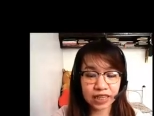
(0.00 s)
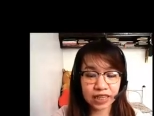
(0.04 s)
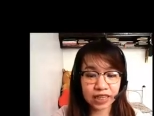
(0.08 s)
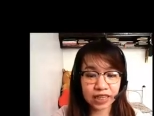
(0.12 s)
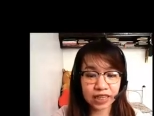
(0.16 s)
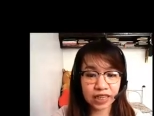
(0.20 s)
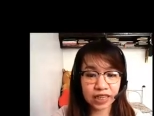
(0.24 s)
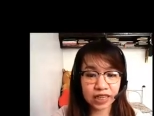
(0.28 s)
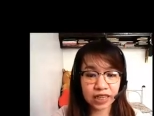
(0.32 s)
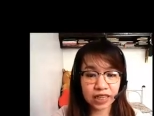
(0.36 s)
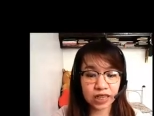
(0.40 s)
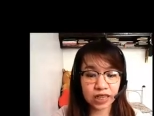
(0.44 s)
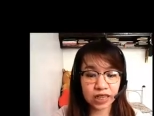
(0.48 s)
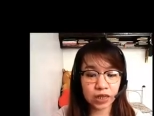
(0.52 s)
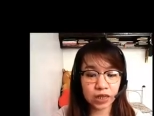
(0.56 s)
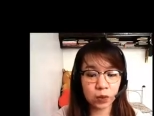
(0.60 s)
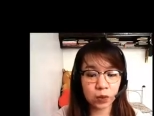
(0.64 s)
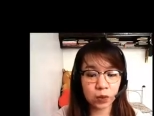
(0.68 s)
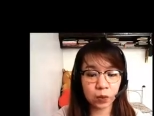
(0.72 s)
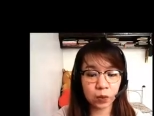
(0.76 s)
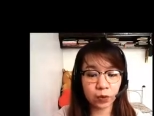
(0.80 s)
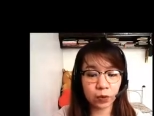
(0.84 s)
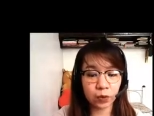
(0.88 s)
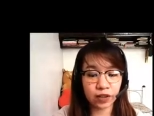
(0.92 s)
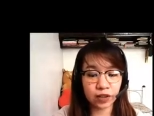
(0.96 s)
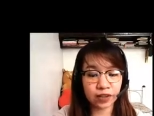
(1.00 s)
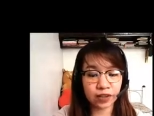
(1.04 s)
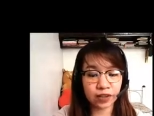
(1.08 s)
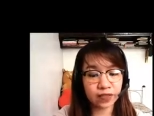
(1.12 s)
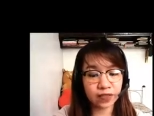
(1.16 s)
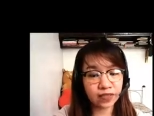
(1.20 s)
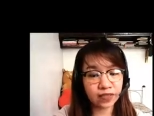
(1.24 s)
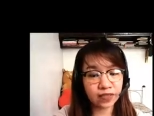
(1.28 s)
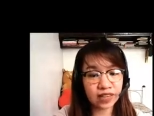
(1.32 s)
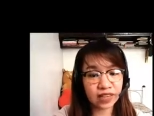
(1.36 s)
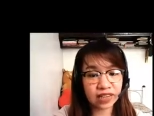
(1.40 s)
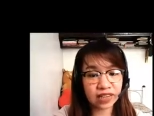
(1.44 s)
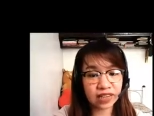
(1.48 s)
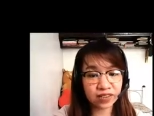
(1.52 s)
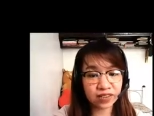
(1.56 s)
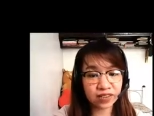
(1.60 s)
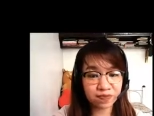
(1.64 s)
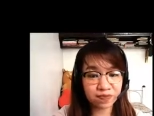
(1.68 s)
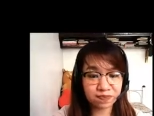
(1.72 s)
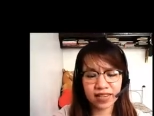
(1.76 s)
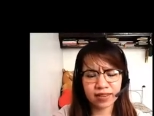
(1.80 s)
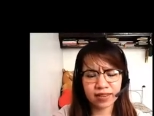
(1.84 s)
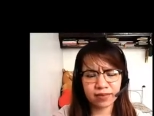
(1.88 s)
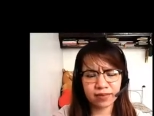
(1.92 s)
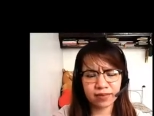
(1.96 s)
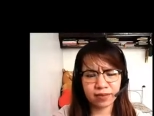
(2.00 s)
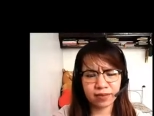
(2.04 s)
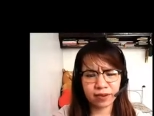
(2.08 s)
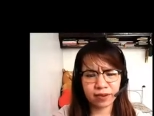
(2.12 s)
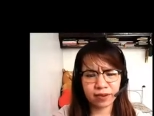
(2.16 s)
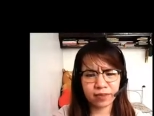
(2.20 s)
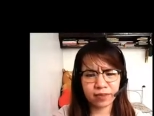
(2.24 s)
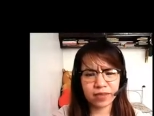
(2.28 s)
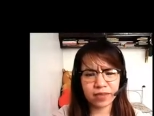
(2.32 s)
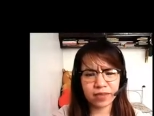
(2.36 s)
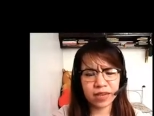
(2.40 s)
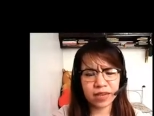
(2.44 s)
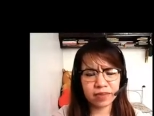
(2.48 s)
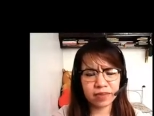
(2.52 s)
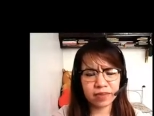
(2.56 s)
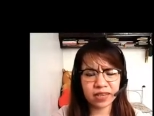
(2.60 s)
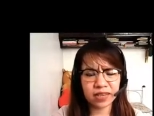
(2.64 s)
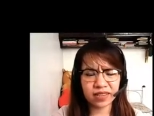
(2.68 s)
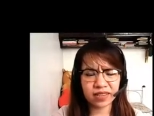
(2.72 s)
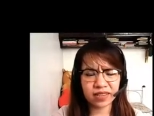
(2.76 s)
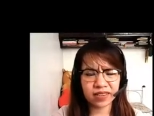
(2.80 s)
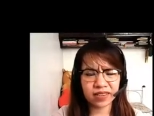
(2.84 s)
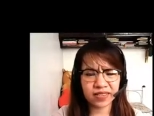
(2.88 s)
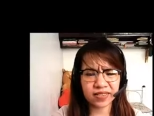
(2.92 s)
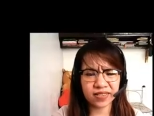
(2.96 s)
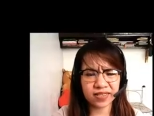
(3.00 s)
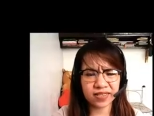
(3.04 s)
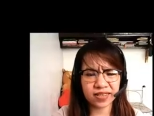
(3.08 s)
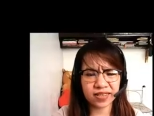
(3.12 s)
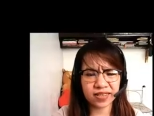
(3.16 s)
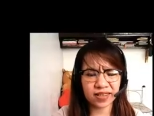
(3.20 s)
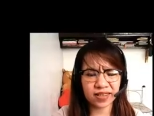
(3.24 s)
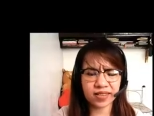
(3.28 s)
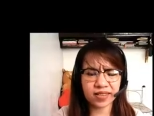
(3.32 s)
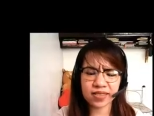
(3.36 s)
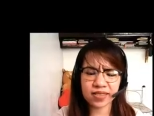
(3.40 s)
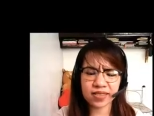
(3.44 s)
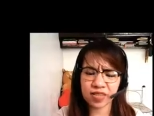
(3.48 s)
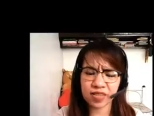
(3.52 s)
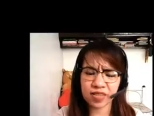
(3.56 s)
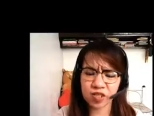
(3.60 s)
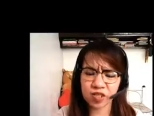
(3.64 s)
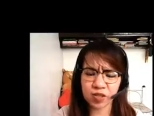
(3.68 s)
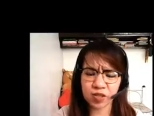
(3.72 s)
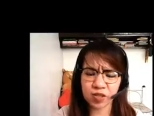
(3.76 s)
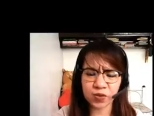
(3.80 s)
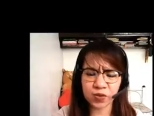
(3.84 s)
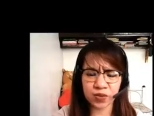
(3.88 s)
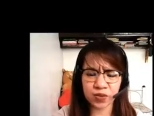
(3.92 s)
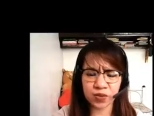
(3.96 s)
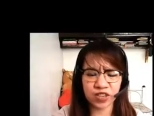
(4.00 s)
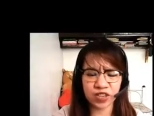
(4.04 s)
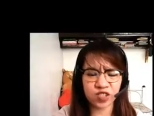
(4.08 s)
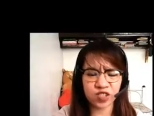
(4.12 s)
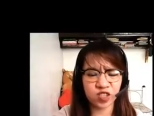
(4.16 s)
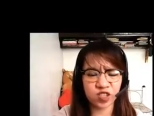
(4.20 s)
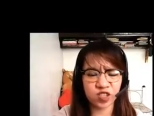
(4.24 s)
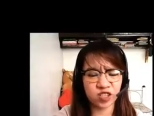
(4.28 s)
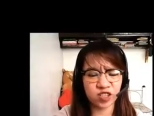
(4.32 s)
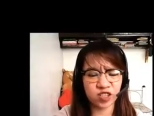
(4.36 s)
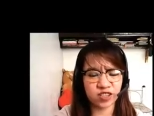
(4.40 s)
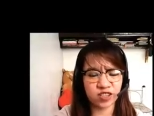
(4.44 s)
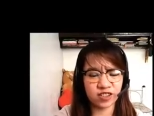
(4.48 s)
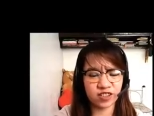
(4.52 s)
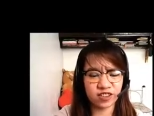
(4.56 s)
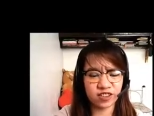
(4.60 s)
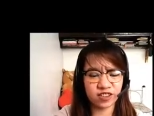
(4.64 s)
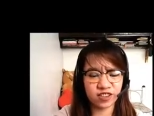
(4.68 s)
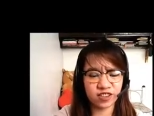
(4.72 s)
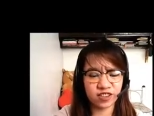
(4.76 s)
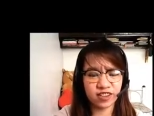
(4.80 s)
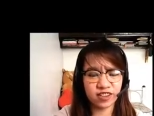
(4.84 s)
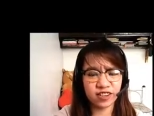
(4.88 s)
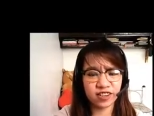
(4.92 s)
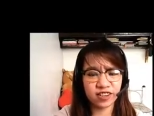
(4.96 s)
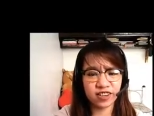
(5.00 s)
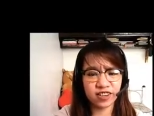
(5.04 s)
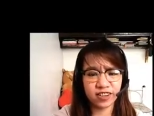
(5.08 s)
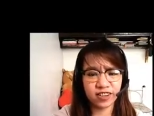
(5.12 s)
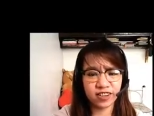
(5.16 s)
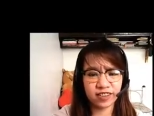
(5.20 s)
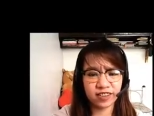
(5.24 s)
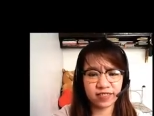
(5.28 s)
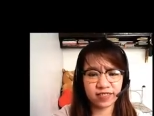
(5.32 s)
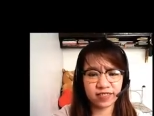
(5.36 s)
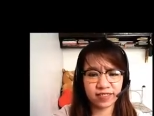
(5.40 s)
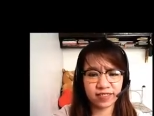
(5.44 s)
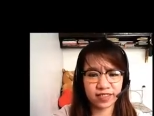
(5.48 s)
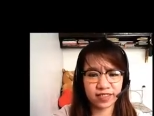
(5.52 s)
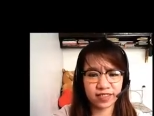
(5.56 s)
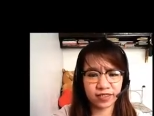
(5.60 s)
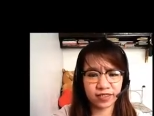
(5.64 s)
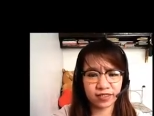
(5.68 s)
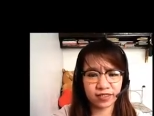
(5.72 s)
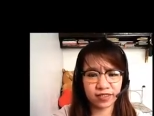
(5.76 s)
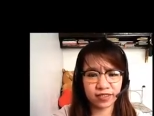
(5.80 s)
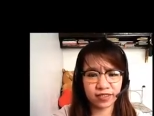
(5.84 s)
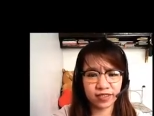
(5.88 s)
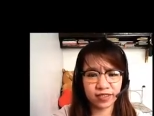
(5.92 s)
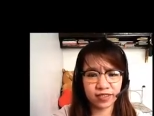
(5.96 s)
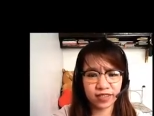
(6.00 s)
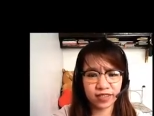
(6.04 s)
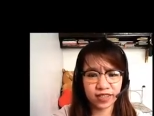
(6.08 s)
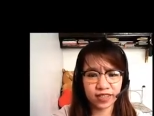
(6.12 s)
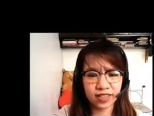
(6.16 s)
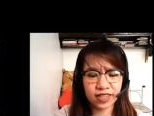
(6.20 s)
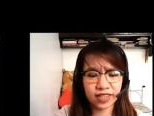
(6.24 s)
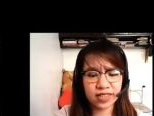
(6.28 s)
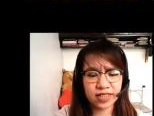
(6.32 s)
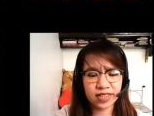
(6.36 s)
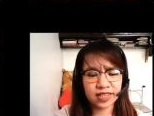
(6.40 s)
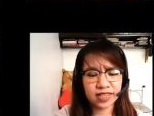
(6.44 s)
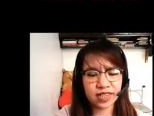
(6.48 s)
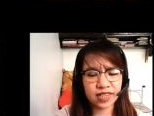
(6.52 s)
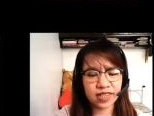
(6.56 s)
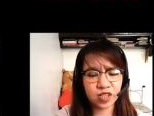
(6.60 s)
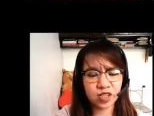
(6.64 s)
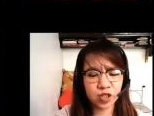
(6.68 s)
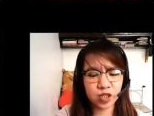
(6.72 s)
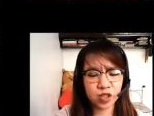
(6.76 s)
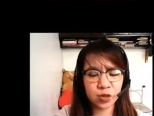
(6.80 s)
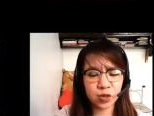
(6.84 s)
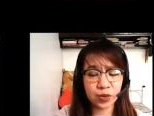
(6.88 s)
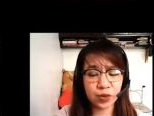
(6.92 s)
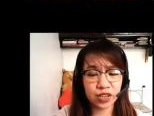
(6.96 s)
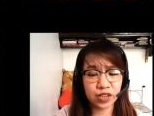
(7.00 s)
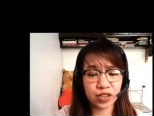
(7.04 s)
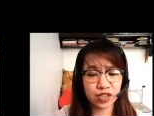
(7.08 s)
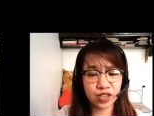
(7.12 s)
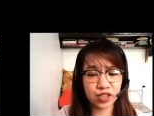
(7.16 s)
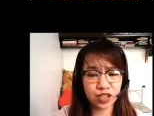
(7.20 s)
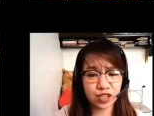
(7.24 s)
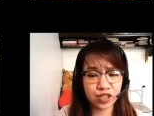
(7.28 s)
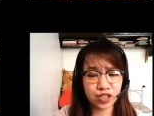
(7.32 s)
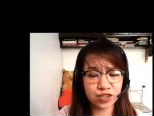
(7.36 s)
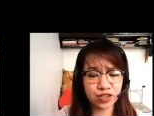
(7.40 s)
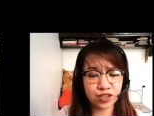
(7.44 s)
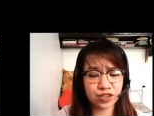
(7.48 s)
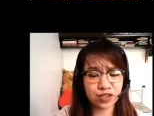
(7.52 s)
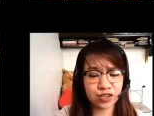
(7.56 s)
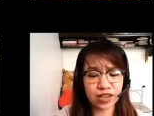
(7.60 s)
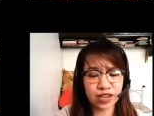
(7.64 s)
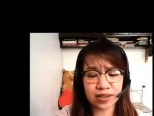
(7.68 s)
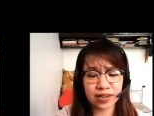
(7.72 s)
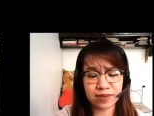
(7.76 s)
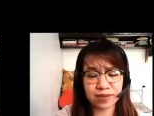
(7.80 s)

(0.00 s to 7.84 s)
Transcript: okay, or a thing, or maybe let's say a situation. Also, situation, an